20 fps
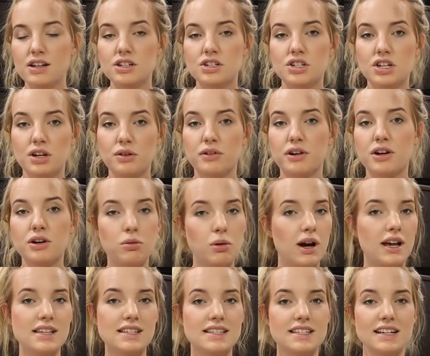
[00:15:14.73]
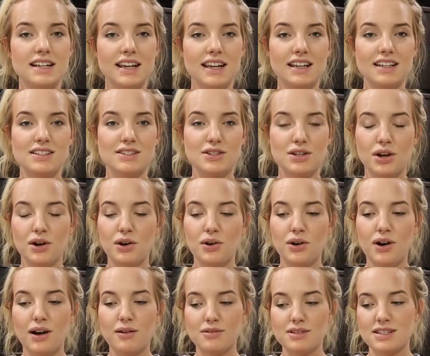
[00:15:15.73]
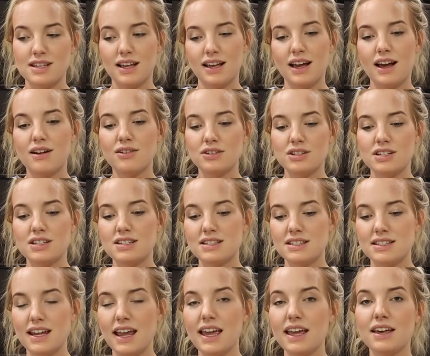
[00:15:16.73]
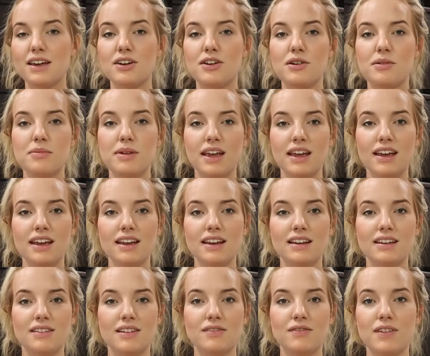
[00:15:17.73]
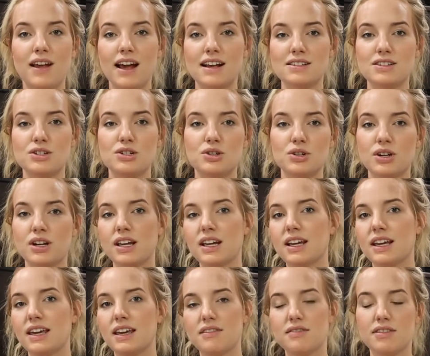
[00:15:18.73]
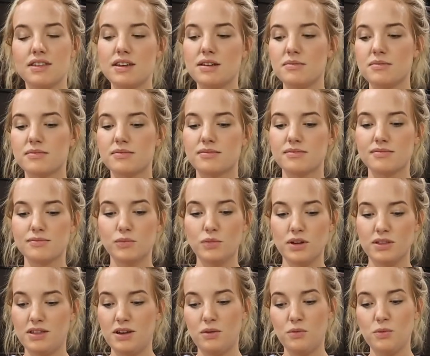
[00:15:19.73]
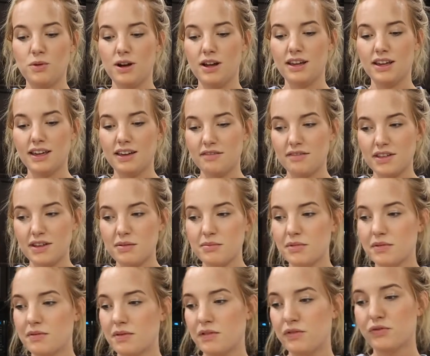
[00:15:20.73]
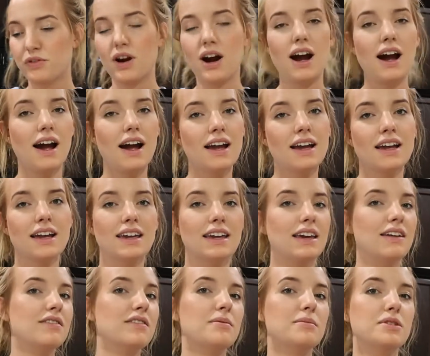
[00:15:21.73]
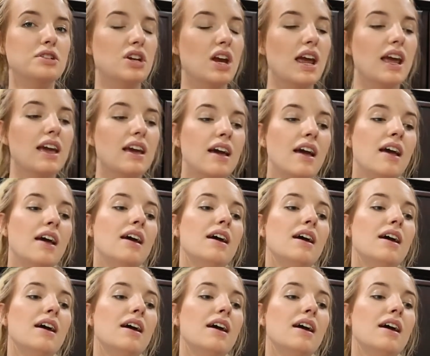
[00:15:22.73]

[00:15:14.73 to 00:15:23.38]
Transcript: She requested it, so I was like, I'll just take them and as a treat give them what they want. Give them a fry and give them a shake.